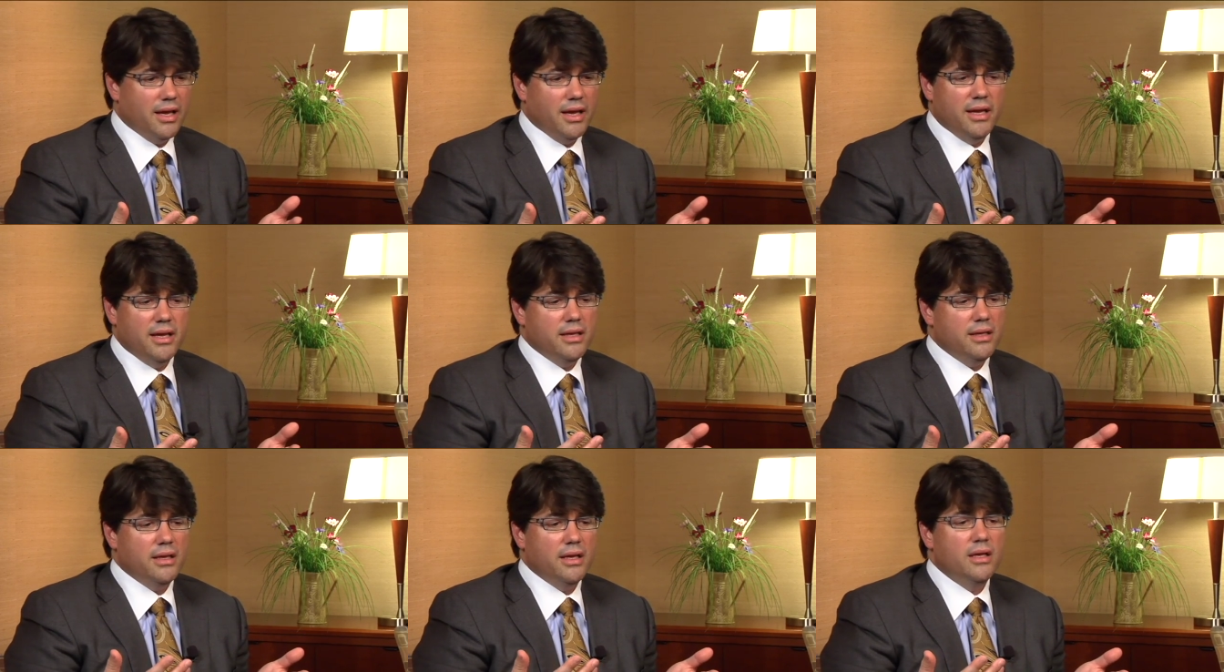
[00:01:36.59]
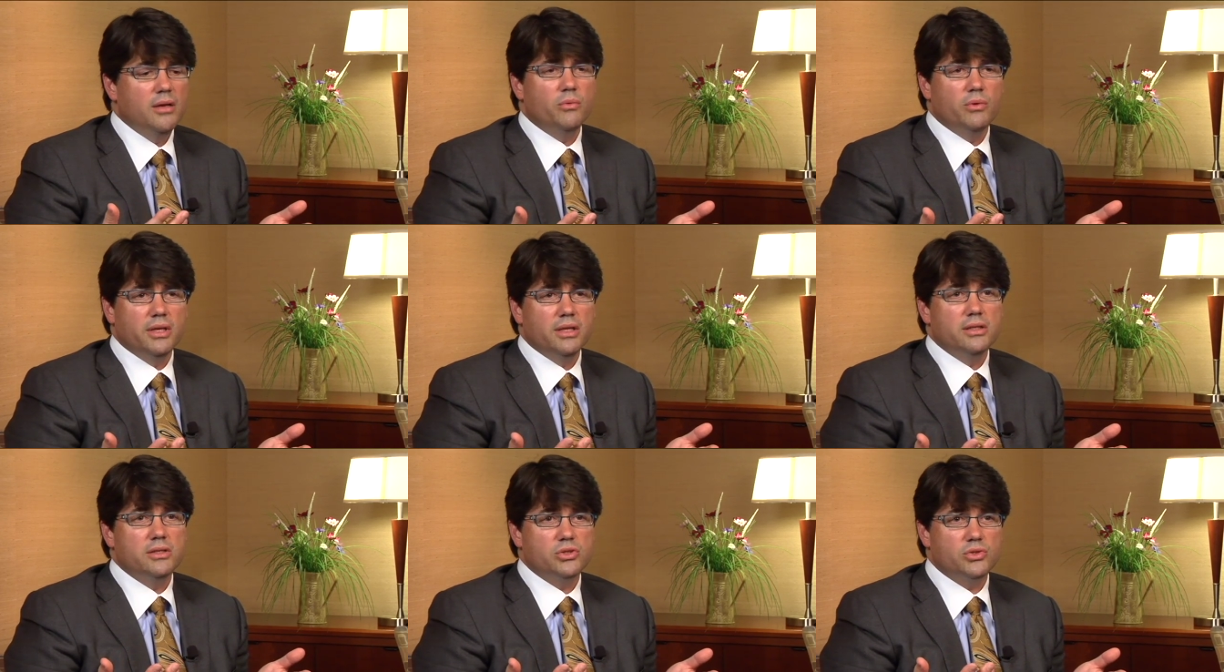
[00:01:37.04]
and, and
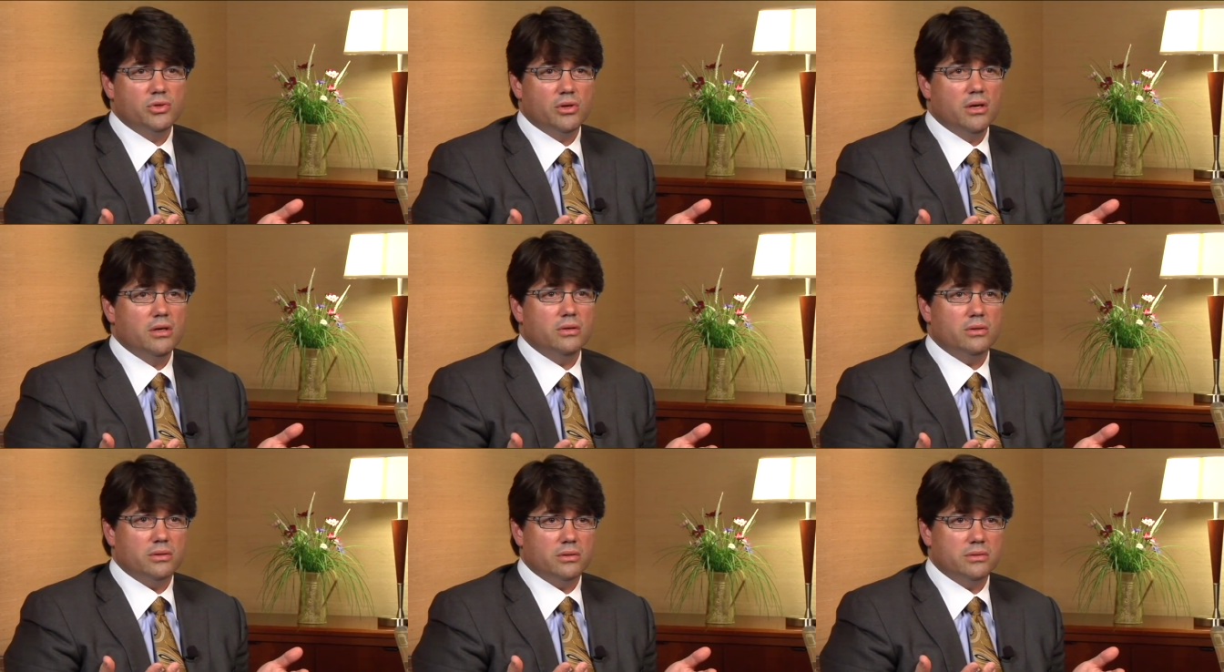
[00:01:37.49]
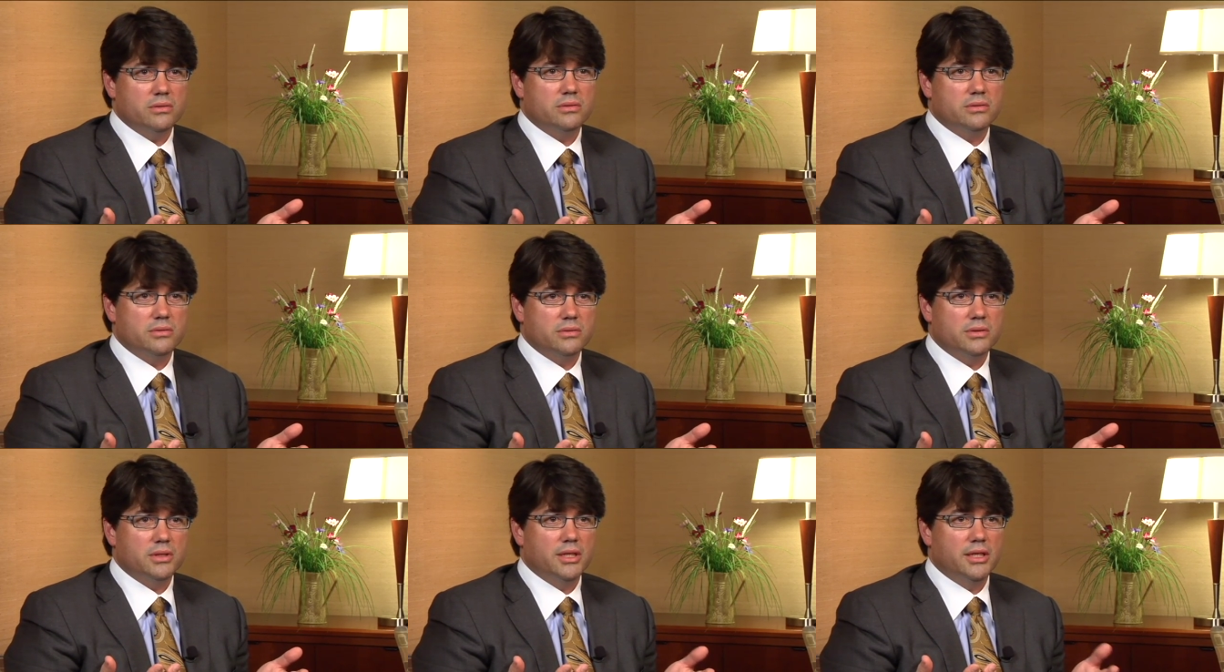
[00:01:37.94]
really struggle
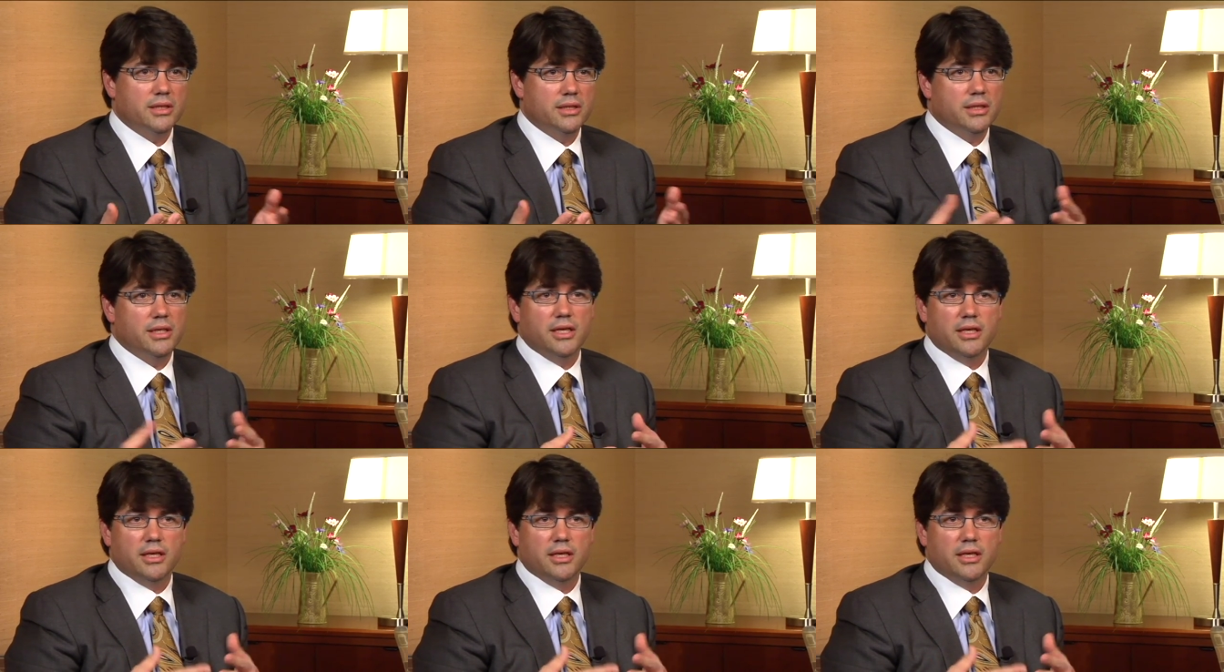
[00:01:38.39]
in,